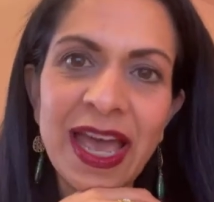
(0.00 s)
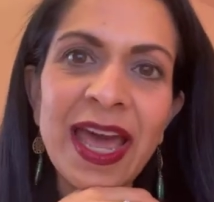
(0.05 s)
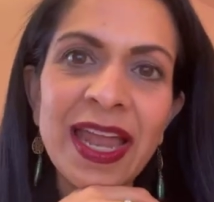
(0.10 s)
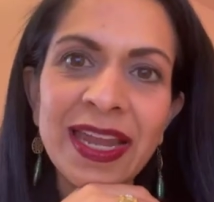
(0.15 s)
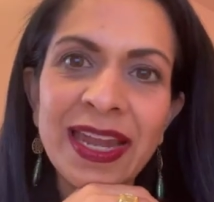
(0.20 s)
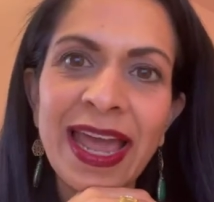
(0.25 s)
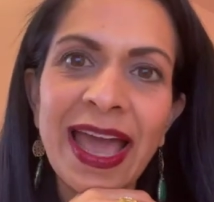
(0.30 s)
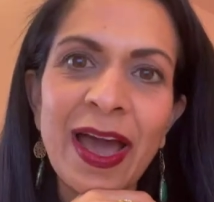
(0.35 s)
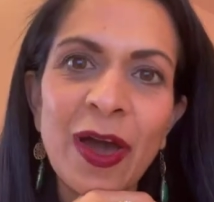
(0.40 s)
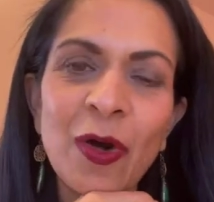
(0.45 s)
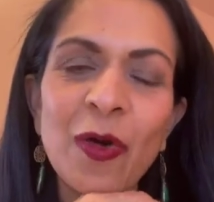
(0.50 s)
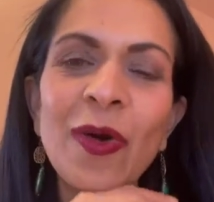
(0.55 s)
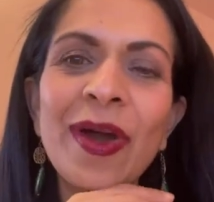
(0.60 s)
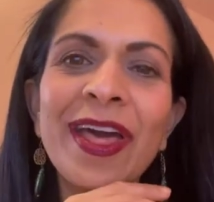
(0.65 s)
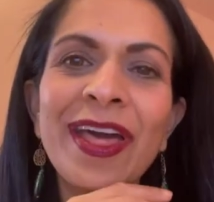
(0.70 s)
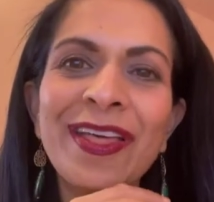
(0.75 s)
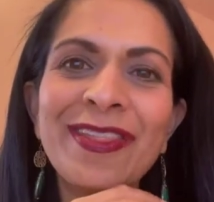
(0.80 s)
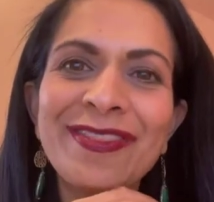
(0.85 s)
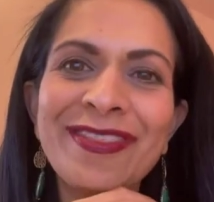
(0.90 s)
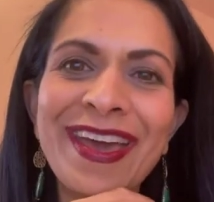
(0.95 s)
And now
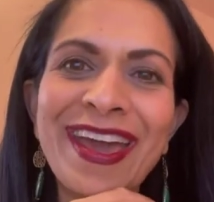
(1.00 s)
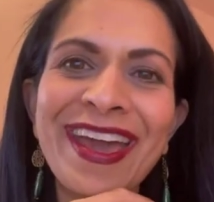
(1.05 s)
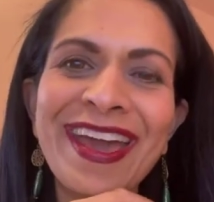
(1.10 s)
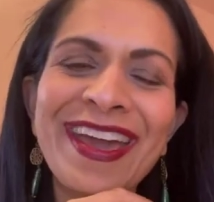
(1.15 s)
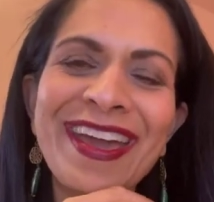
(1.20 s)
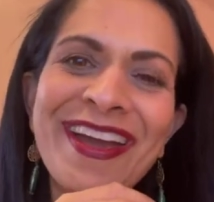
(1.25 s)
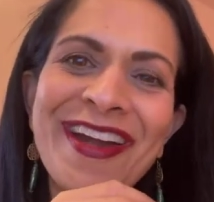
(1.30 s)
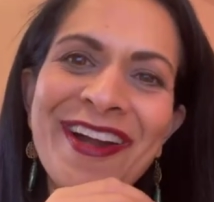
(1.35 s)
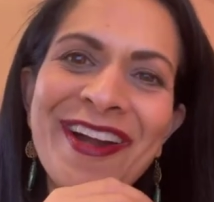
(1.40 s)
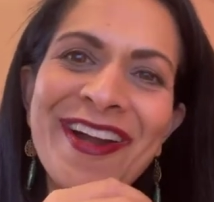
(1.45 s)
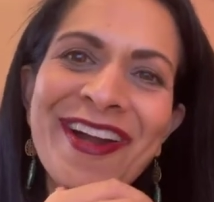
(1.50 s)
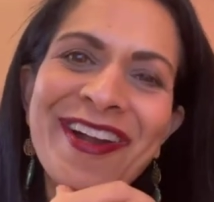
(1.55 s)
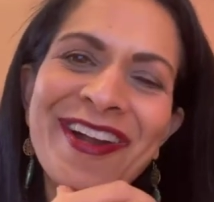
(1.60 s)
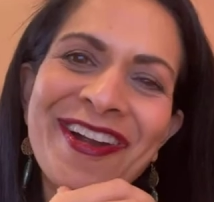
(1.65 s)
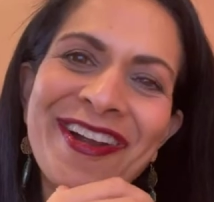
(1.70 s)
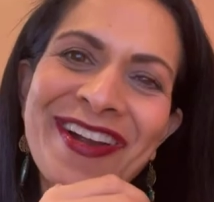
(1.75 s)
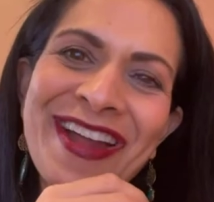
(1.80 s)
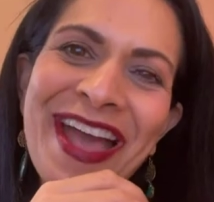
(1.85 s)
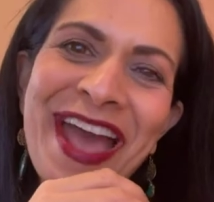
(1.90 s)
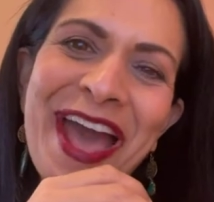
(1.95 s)
they
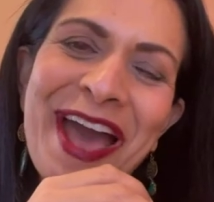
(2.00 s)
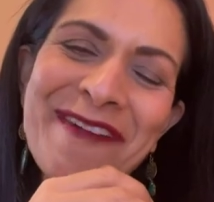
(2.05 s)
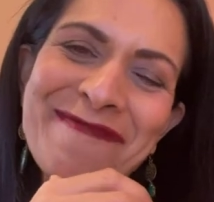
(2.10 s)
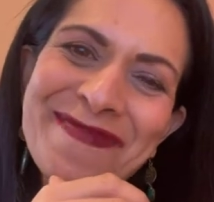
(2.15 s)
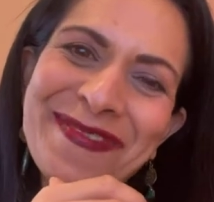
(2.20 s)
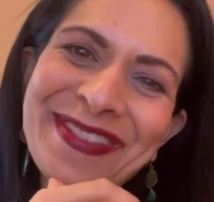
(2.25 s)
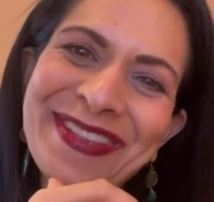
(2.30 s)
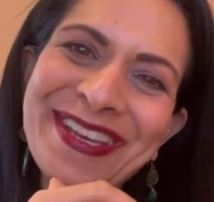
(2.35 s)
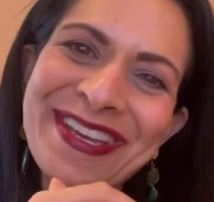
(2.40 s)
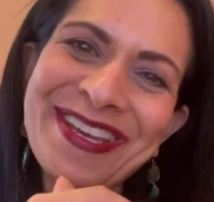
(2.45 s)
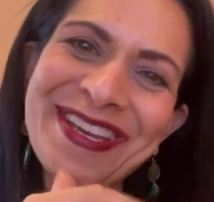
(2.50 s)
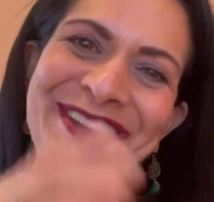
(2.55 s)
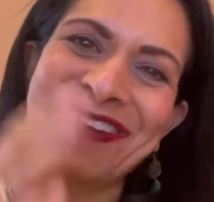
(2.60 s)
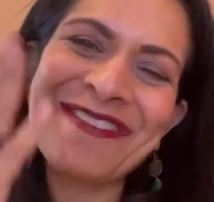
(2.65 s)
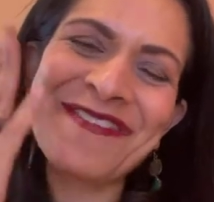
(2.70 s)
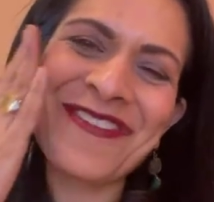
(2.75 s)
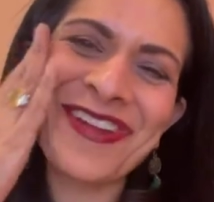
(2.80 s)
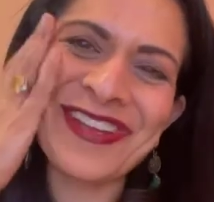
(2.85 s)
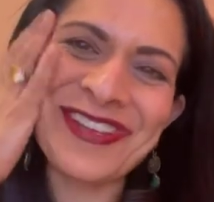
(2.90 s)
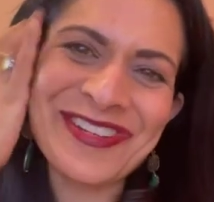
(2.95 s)
are happily
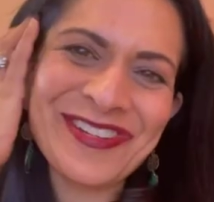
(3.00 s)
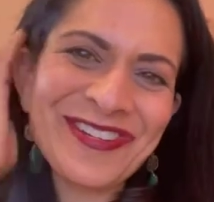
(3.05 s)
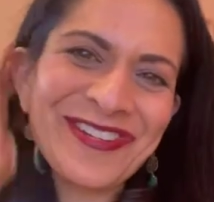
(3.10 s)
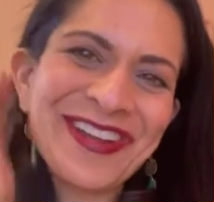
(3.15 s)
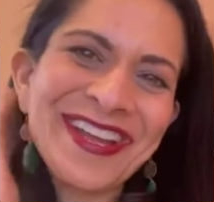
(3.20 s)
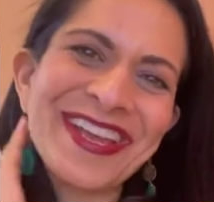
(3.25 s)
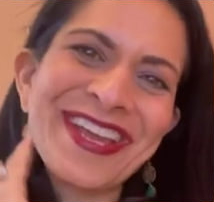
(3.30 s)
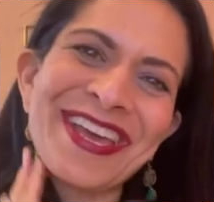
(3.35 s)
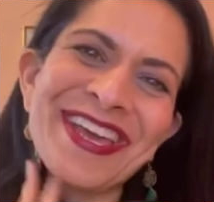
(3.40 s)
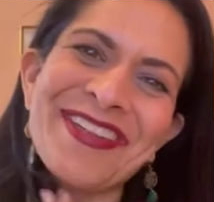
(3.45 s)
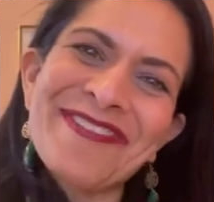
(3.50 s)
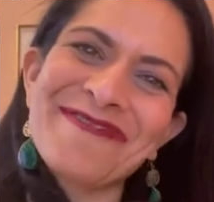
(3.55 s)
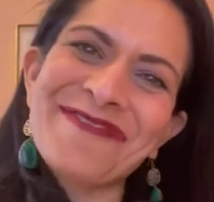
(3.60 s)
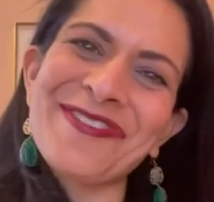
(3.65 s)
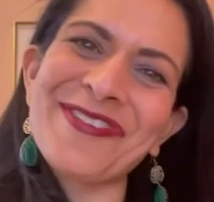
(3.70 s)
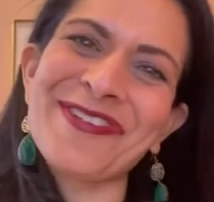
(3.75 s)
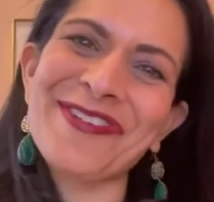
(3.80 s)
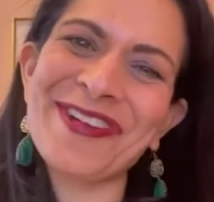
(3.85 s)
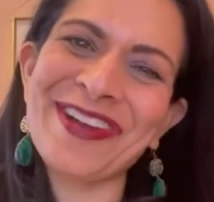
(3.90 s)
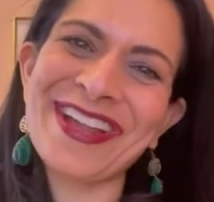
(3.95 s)
wintering in
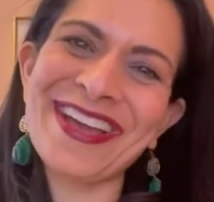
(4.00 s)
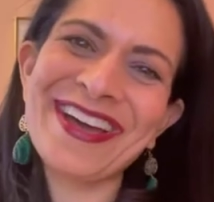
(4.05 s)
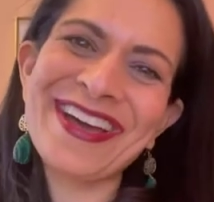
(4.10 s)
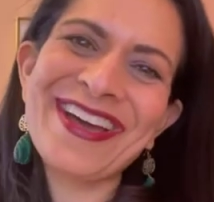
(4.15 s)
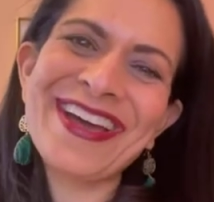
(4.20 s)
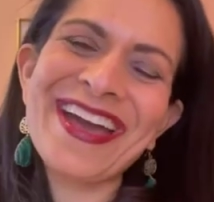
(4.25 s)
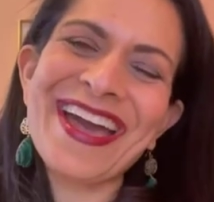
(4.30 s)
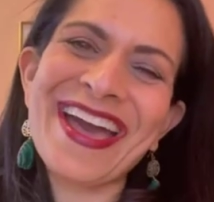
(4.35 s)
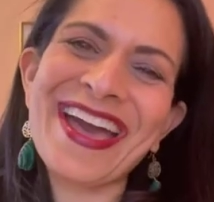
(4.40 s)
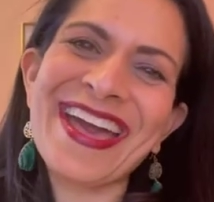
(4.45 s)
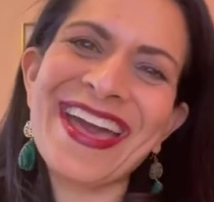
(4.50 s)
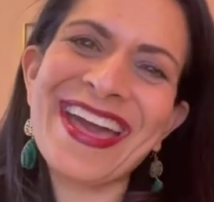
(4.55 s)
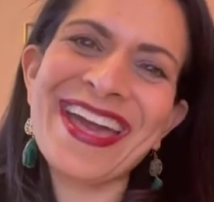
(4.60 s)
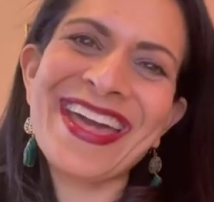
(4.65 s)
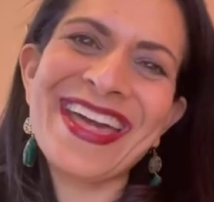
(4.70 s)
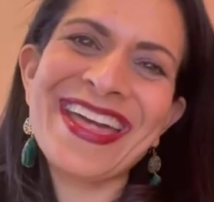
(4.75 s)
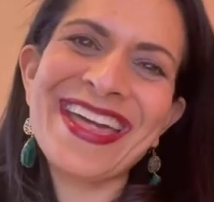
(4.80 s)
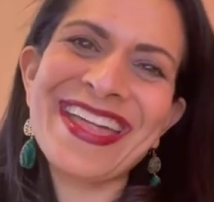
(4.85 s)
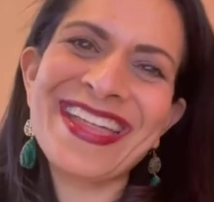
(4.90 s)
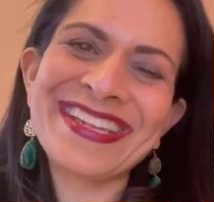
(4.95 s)
Florida.
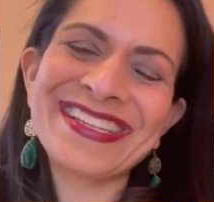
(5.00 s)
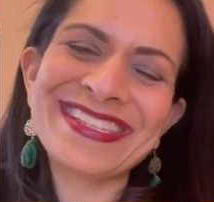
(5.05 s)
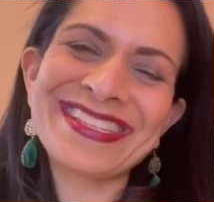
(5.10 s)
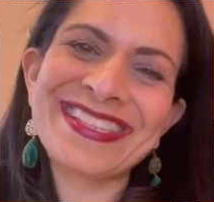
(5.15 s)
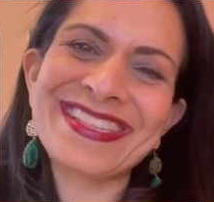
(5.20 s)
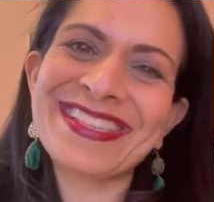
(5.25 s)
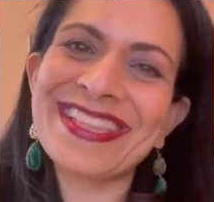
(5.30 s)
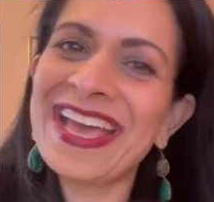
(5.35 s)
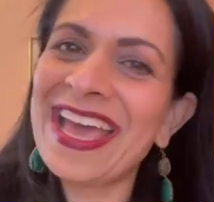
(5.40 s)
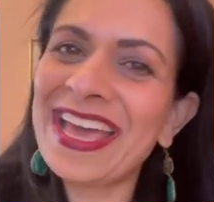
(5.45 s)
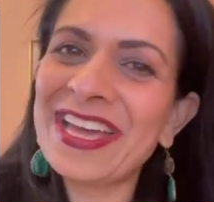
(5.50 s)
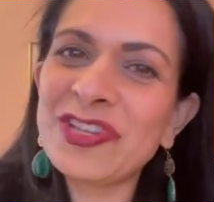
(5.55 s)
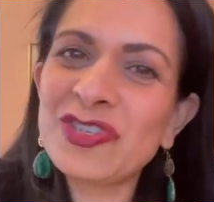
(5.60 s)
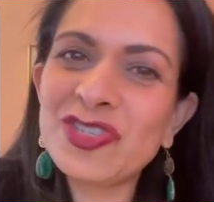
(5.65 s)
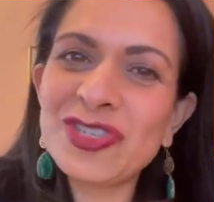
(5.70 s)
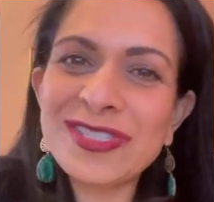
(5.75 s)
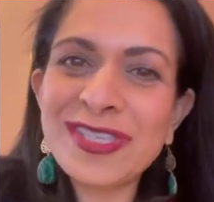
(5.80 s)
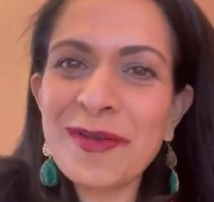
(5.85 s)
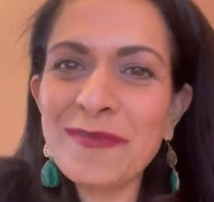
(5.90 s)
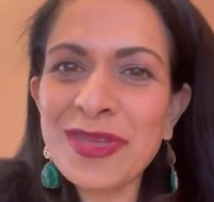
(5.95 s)
And
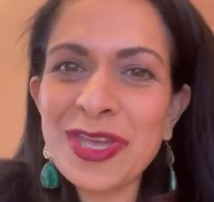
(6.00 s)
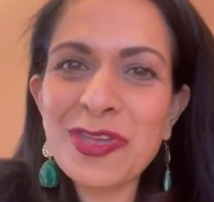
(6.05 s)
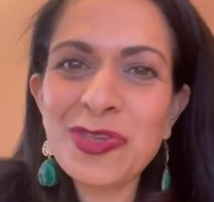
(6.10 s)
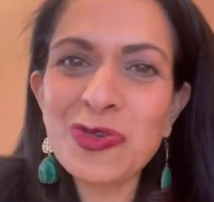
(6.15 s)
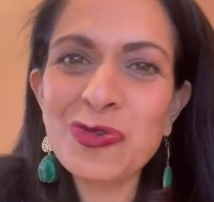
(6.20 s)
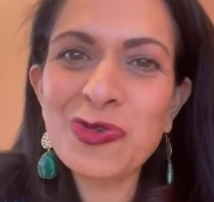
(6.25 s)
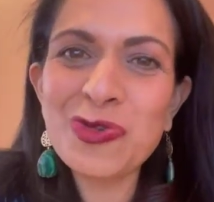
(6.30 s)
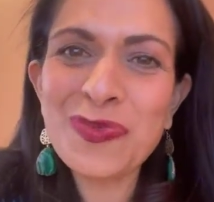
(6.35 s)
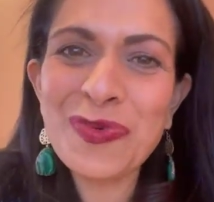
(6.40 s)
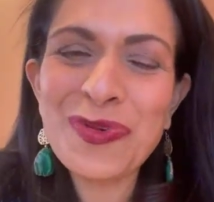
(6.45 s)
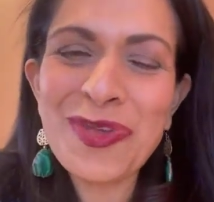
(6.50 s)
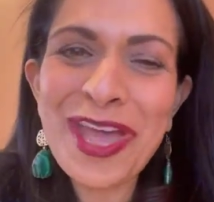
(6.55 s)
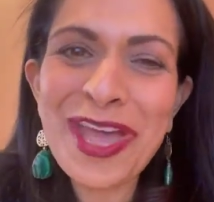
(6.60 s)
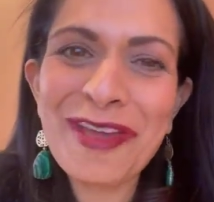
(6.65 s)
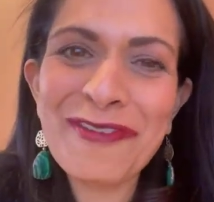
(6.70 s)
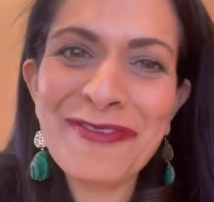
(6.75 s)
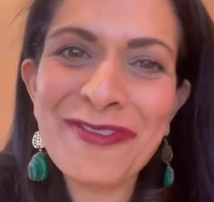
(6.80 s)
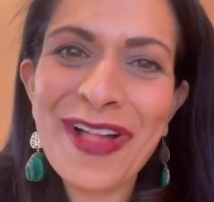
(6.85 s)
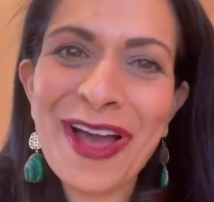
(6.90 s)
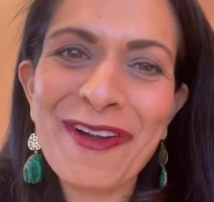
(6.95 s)
she sent me a huge bouquet
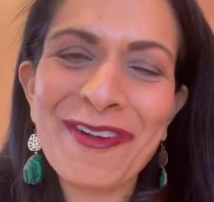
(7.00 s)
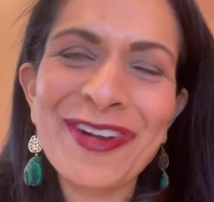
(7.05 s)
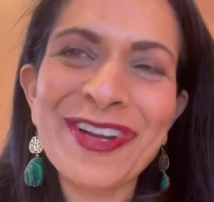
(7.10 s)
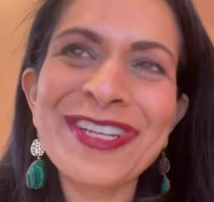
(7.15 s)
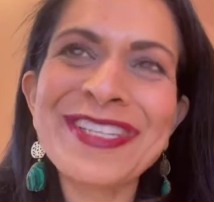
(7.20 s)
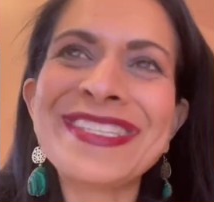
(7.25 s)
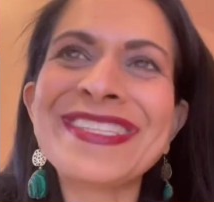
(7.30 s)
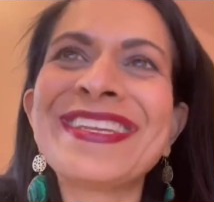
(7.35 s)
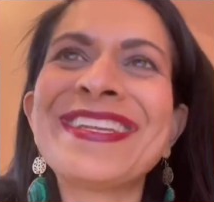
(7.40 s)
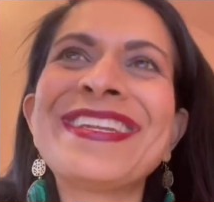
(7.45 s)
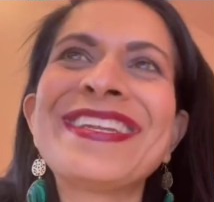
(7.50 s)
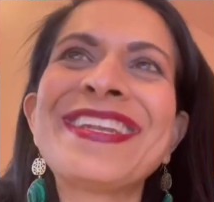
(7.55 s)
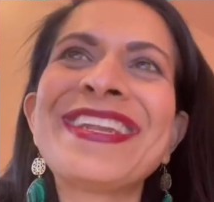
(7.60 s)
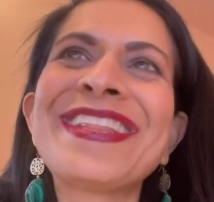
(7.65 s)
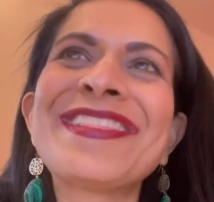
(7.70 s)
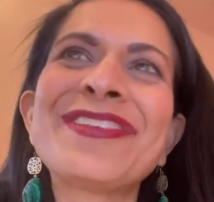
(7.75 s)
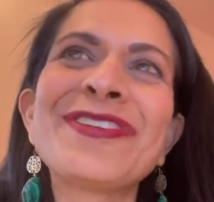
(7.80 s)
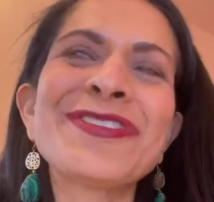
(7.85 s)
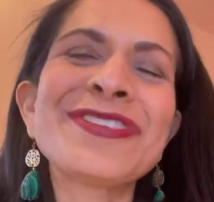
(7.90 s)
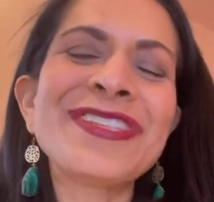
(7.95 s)
of flowers.
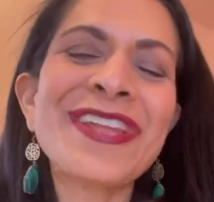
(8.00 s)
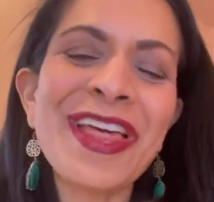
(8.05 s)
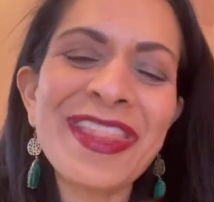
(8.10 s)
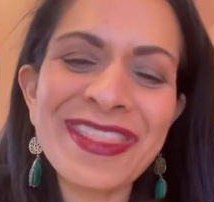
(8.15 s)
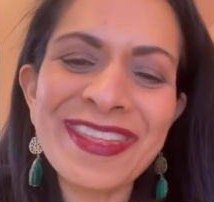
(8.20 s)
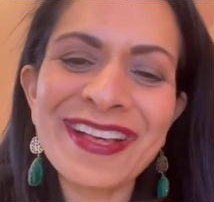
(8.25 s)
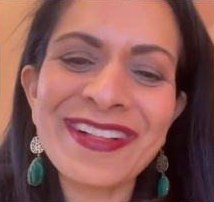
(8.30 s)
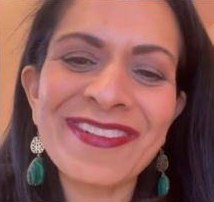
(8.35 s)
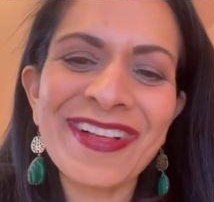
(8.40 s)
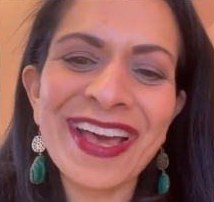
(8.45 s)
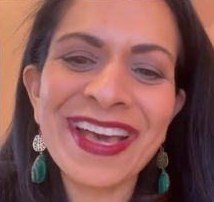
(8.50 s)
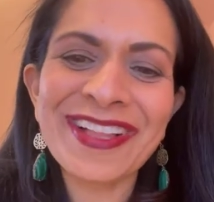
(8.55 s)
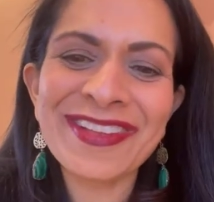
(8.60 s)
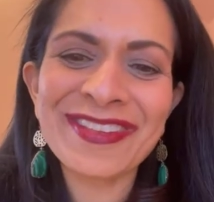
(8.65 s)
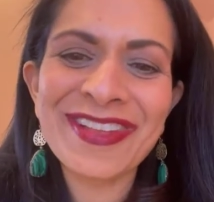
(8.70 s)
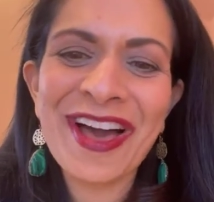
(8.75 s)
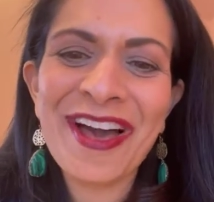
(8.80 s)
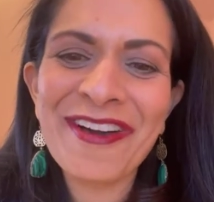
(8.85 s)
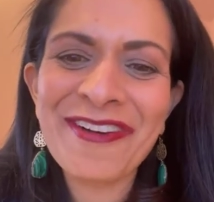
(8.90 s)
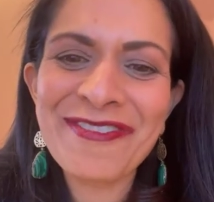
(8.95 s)
And there's nothing like
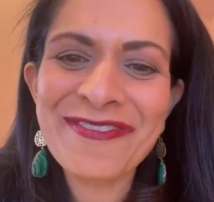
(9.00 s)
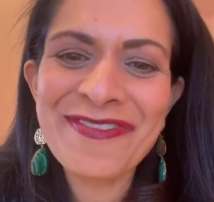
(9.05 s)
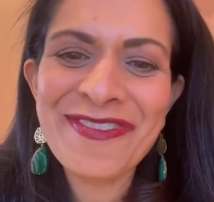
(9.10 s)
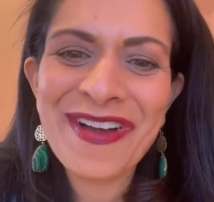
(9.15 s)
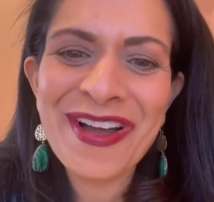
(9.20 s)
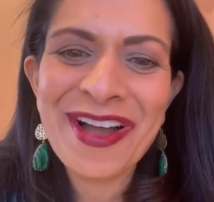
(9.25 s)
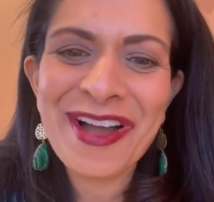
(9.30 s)
love.